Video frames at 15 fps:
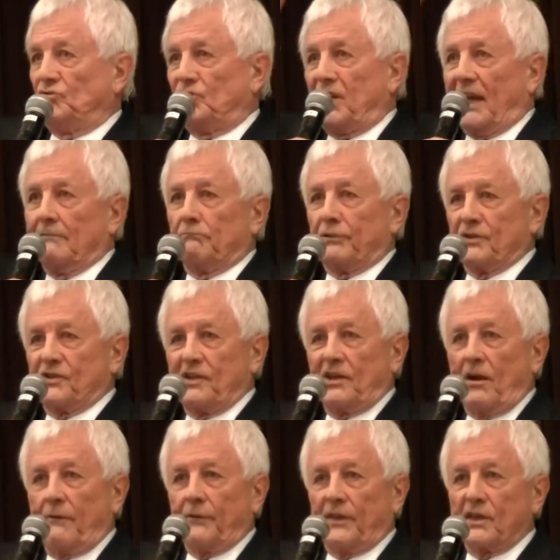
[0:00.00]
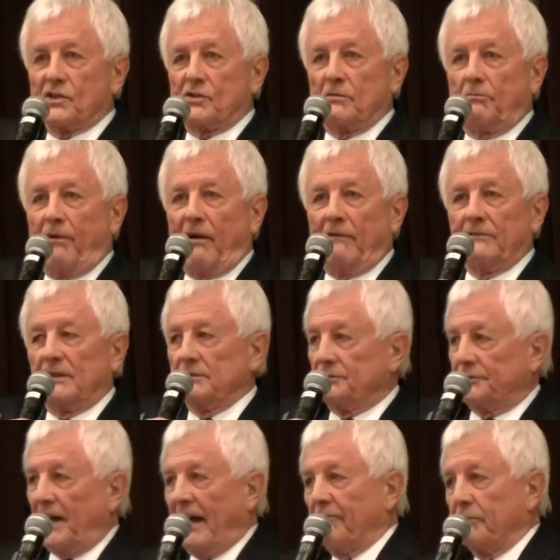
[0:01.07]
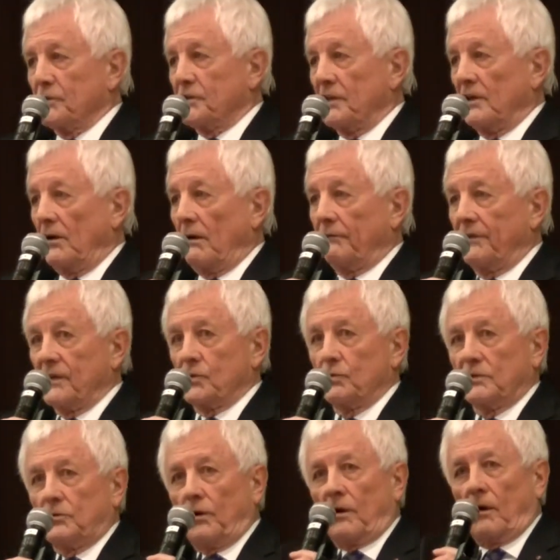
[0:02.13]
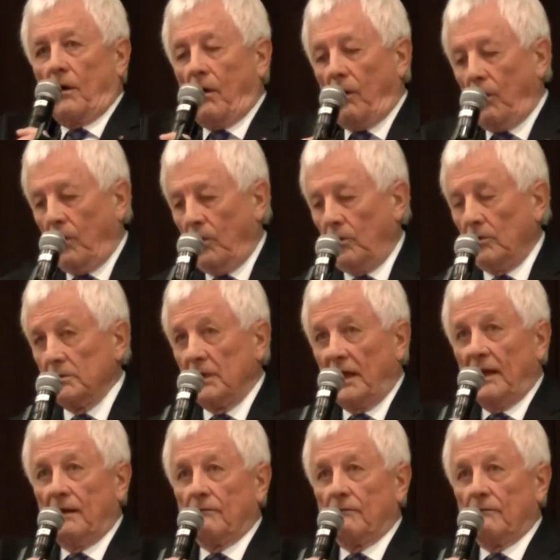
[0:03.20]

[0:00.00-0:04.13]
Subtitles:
10% off of this department, 5% off this. We took a whole